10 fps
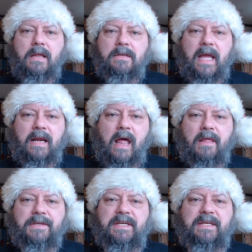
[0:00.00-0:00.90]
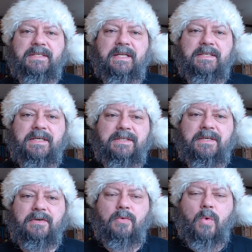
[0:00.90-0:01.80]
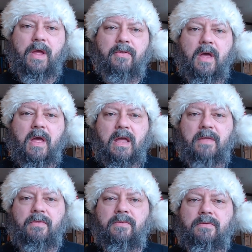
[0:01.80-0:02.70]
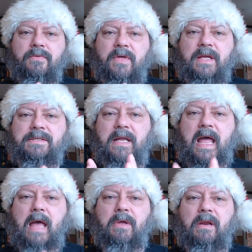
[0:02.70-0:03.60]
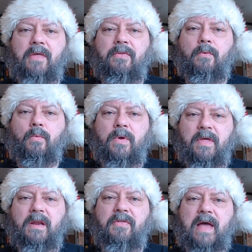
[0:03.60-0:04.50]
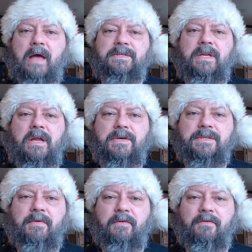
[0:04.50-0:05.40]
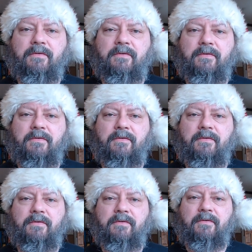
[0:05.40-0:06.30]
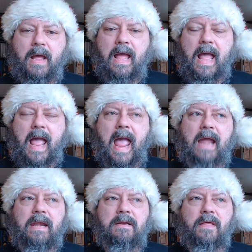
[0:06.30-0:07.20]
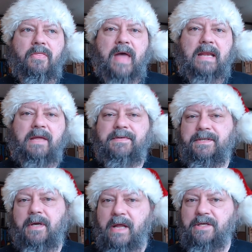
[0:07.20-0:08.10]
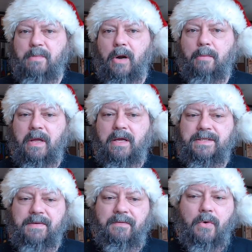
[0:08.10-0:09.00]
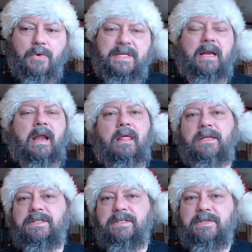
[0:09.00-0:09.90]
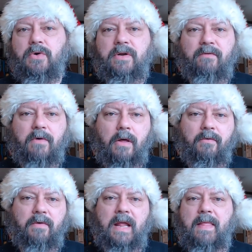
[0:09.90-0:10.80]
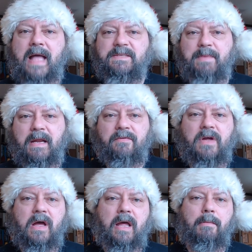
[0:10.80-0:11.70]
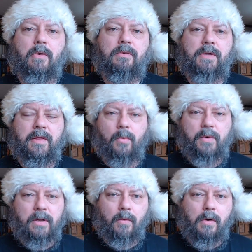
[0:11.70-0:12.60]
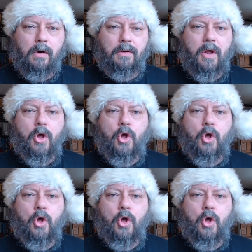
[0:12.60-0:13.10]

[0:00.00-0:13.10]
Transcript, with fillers: technology is consistent with things that happened within a thousand years of the fall of Rome. And that gives us our benchmark because if those technologies could evolve in that span of time in the real world,